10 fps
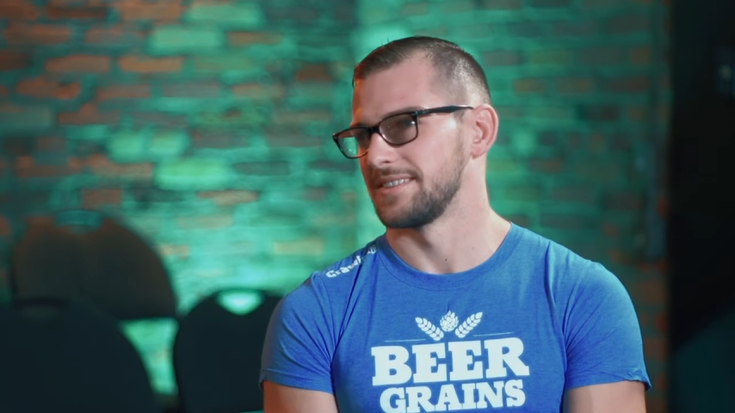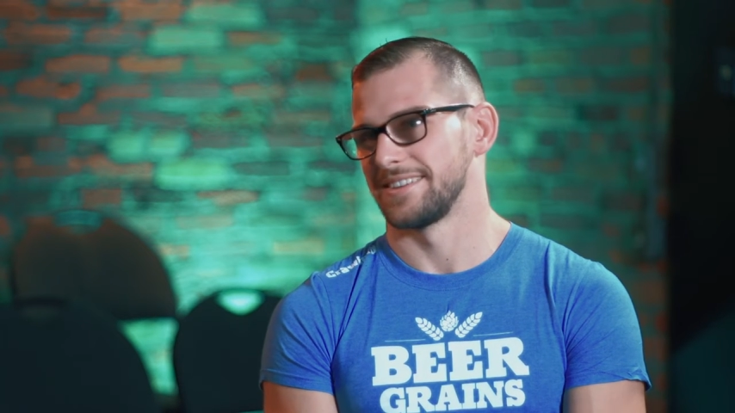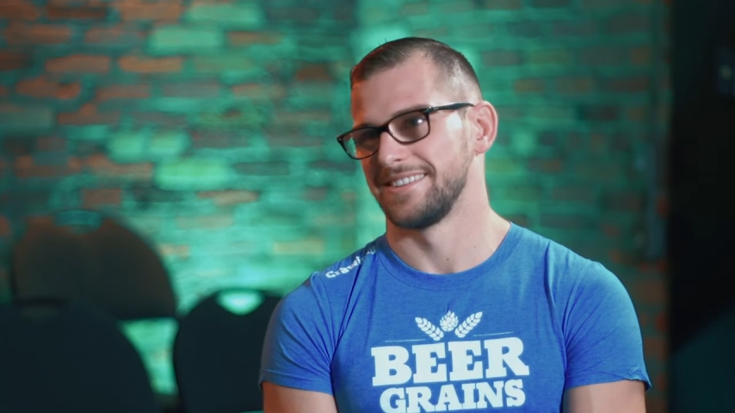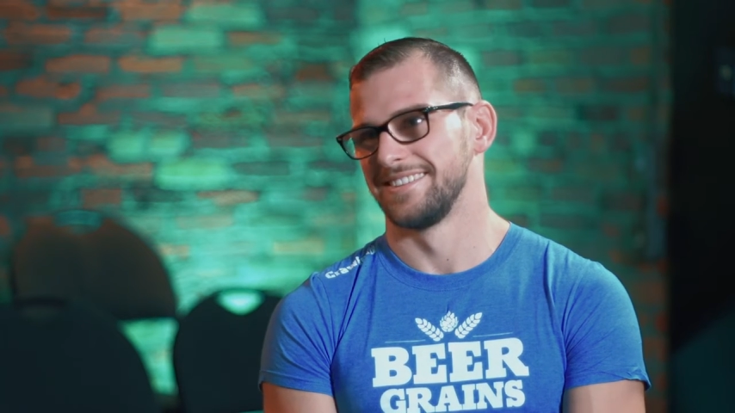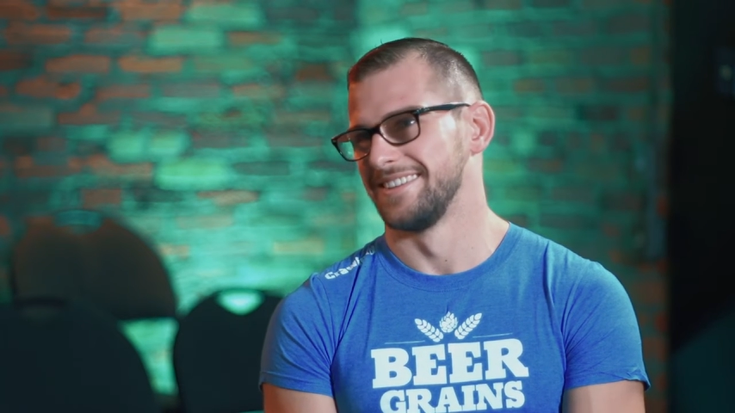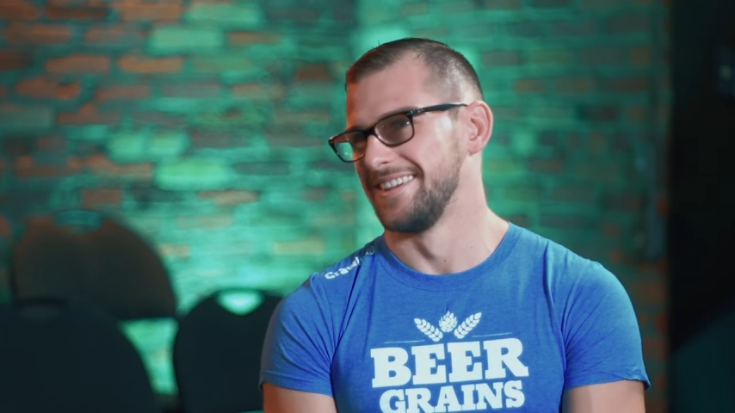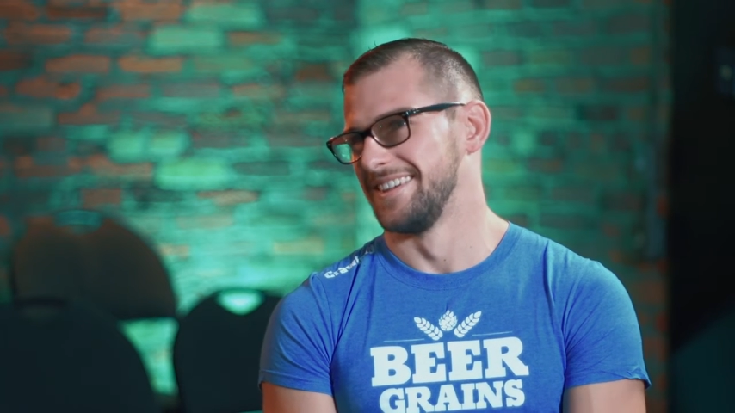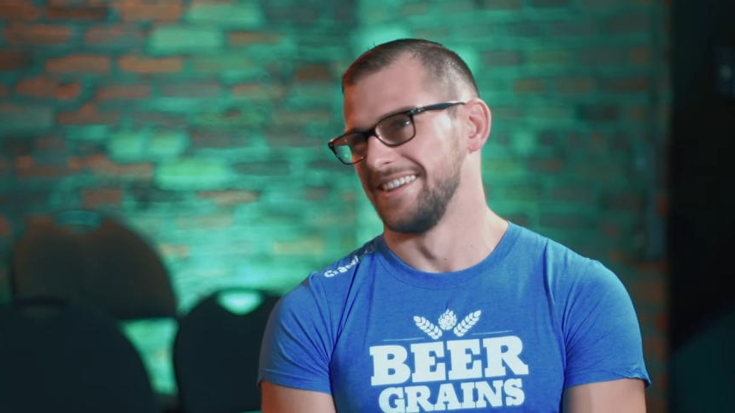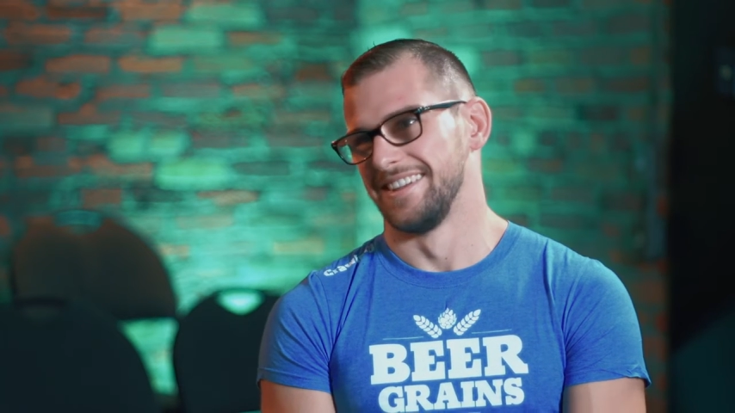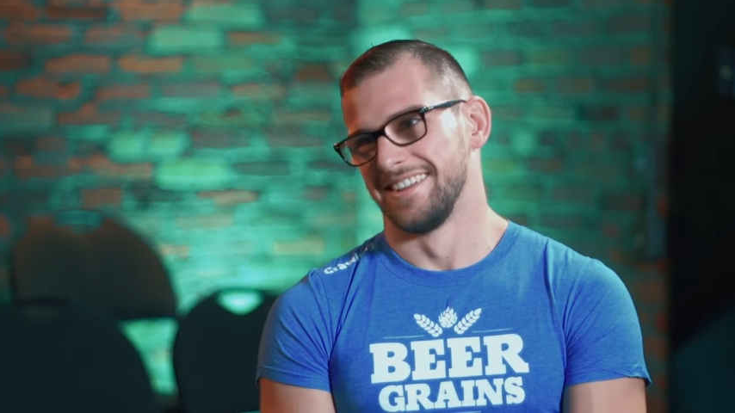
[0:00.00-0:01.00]
I
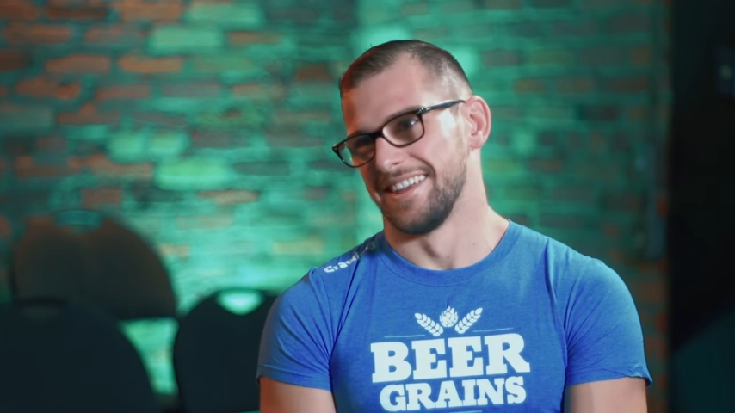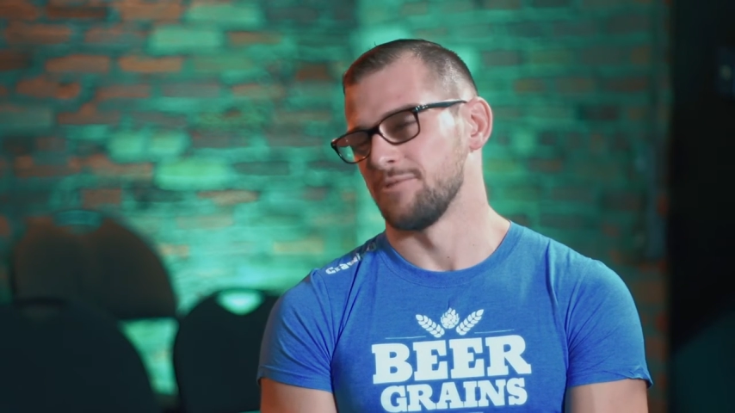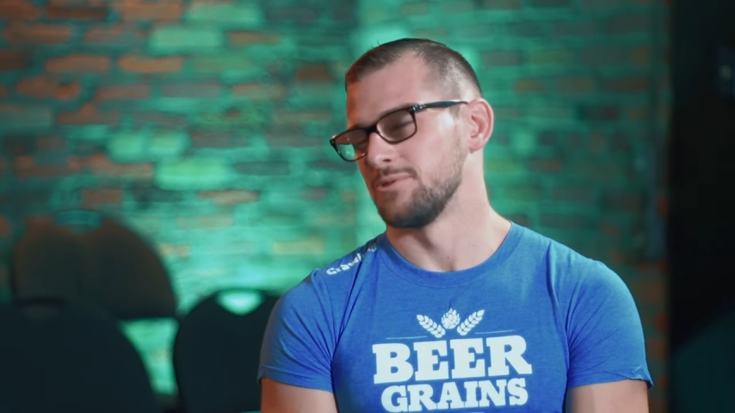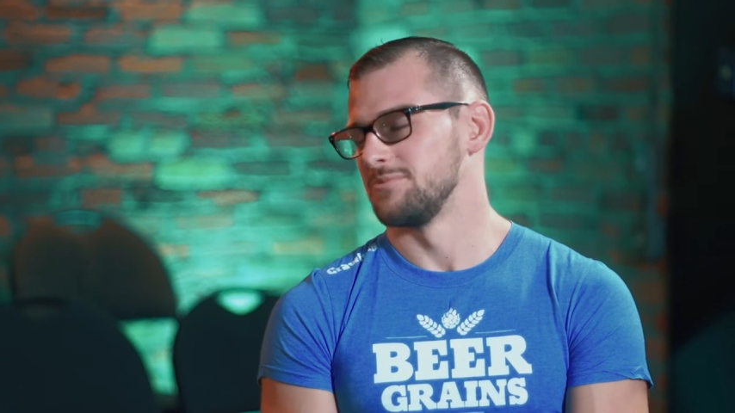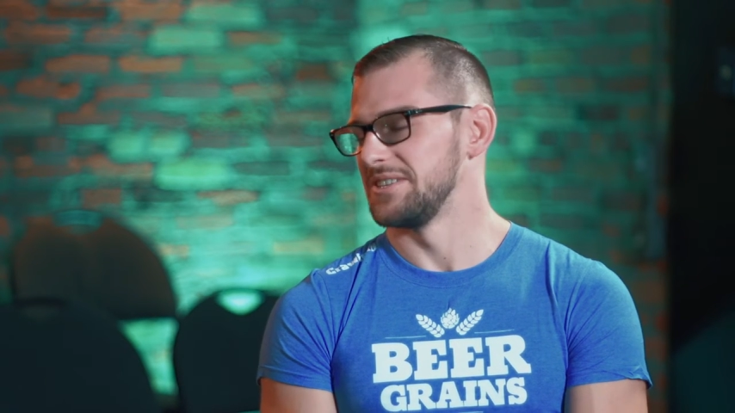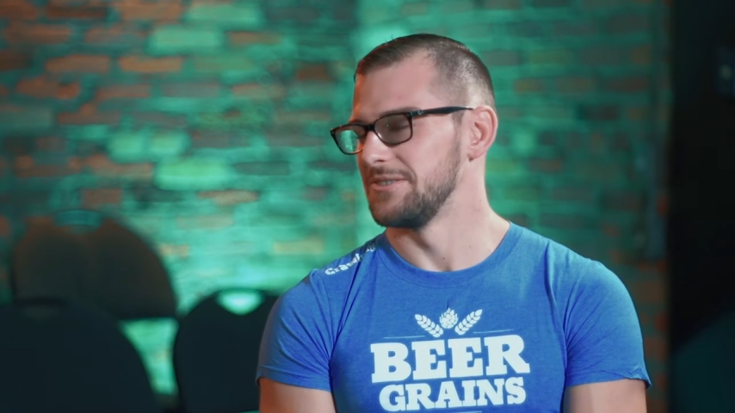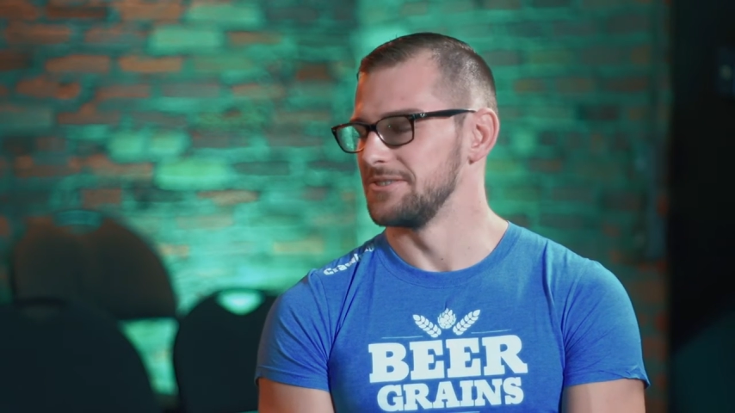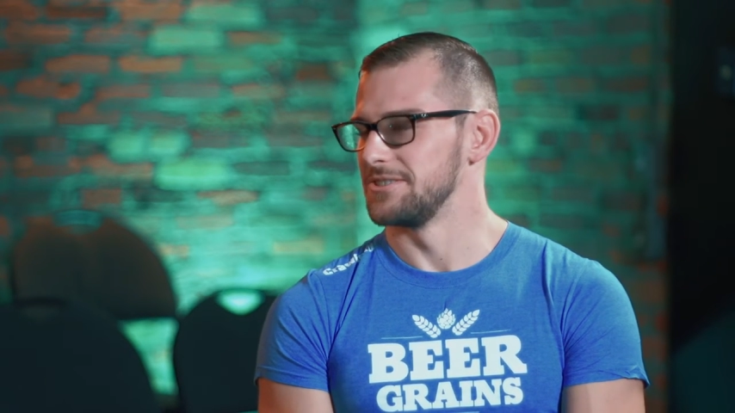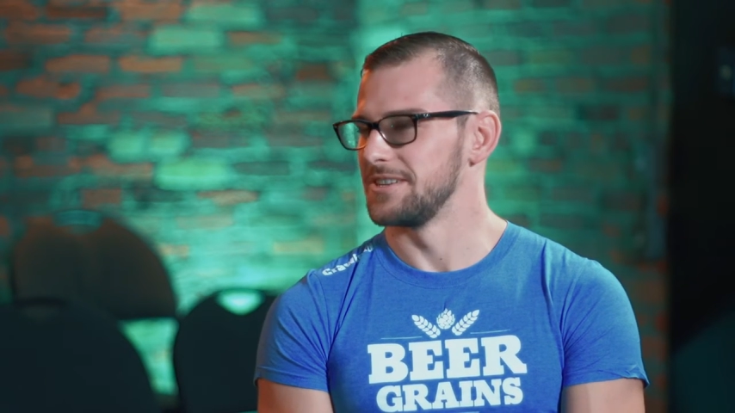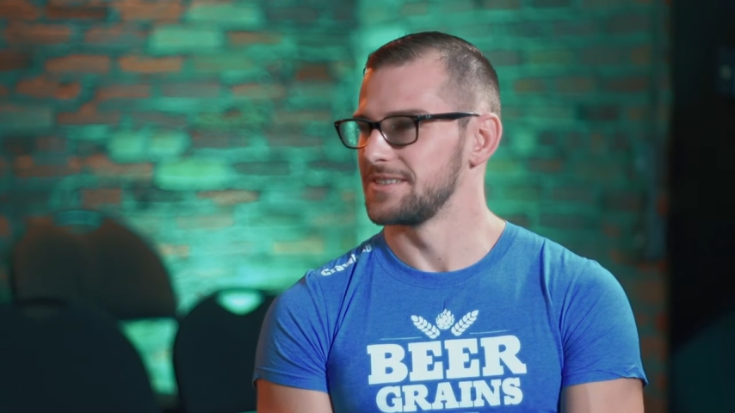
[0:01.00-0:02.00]
wouldn't be
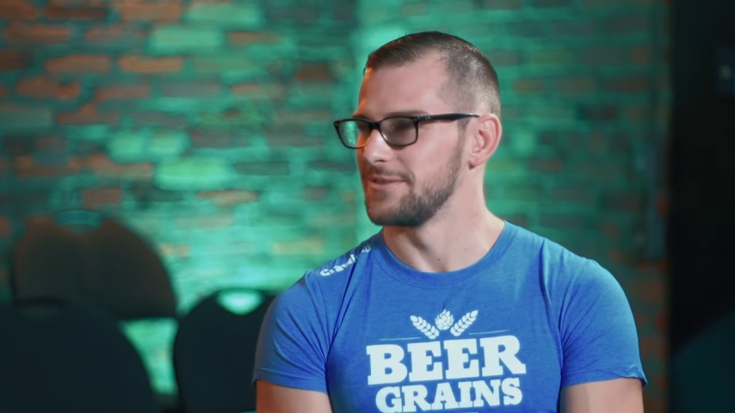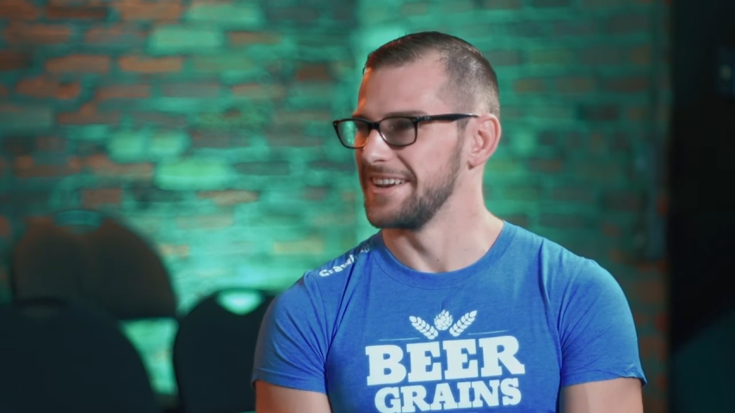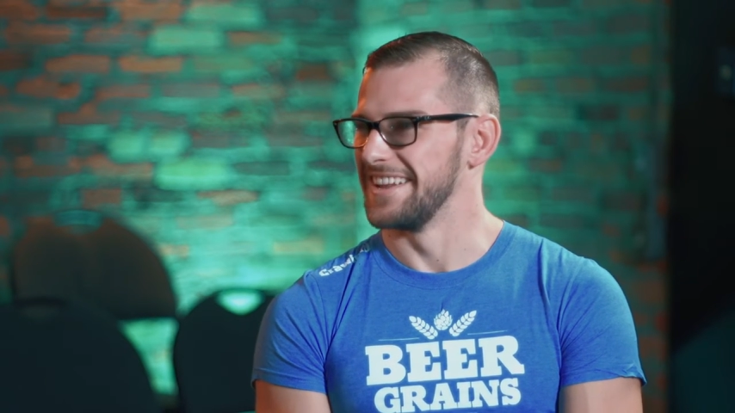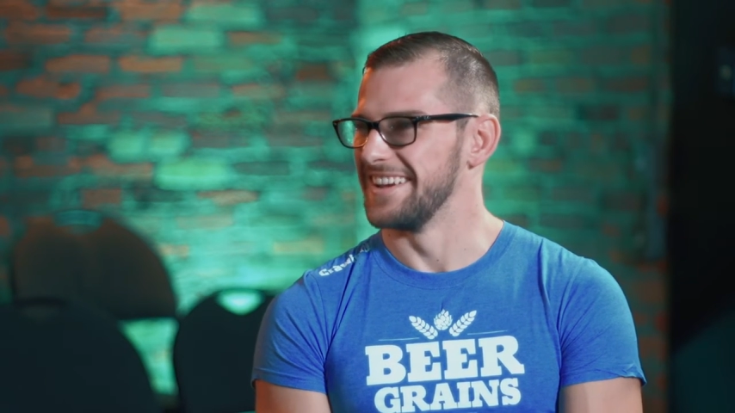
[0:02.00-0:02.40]
doing jiu-jitsu right